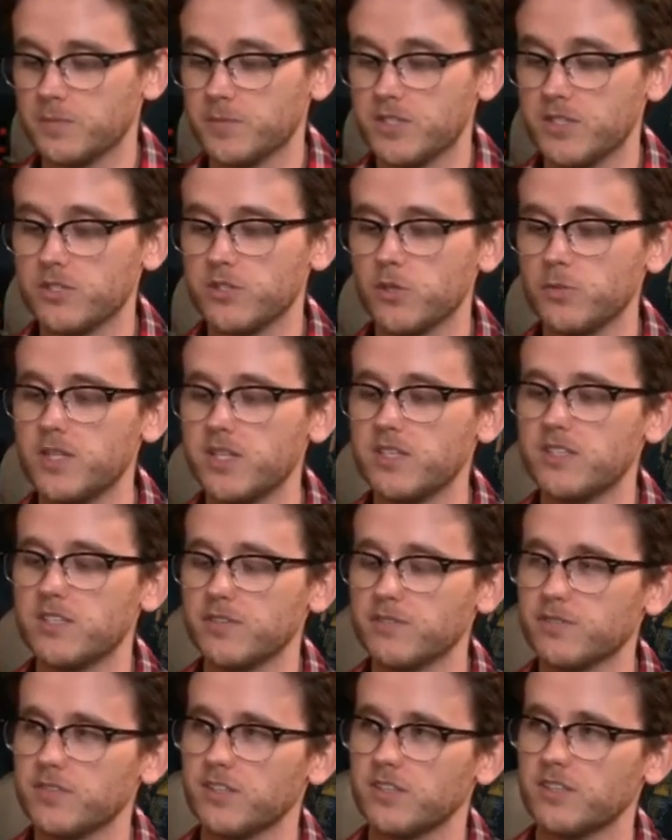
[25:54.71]
There's so many
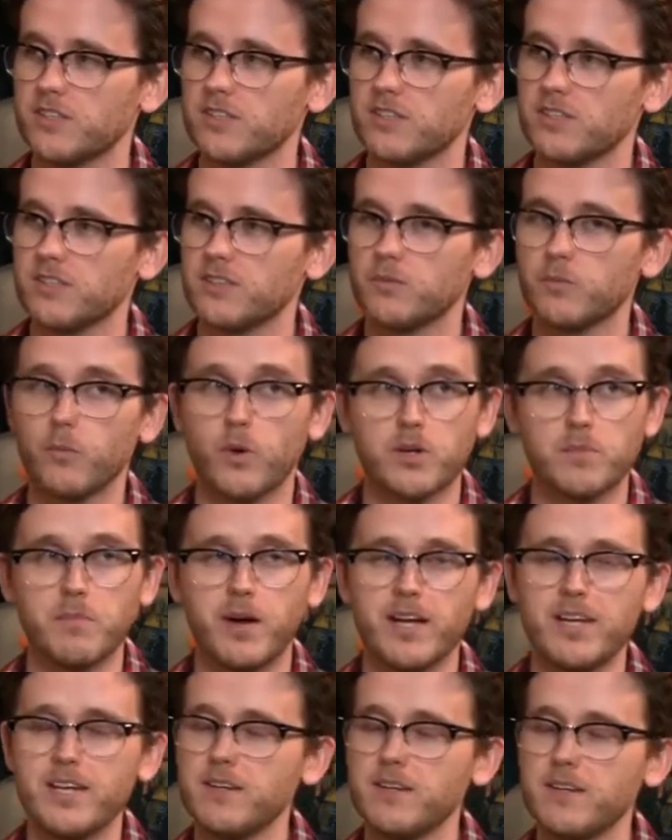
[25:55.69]
different, what
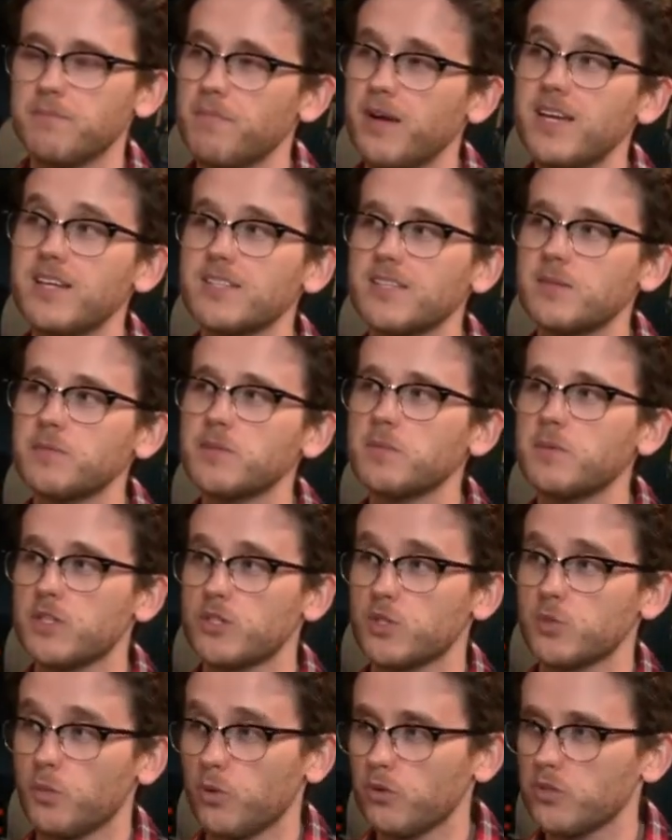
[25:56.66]
may seem to be
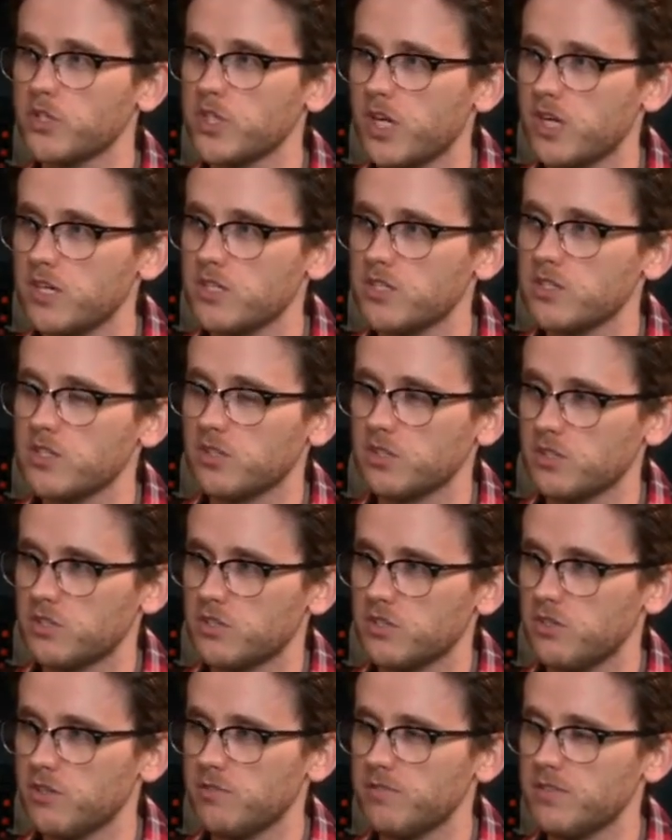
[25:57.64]
small changes on the
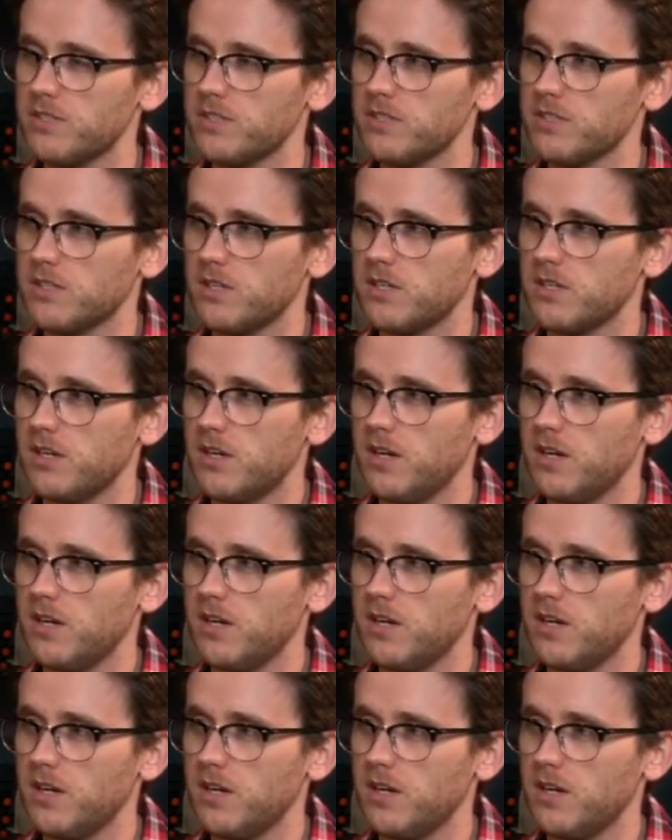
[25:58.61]
surface,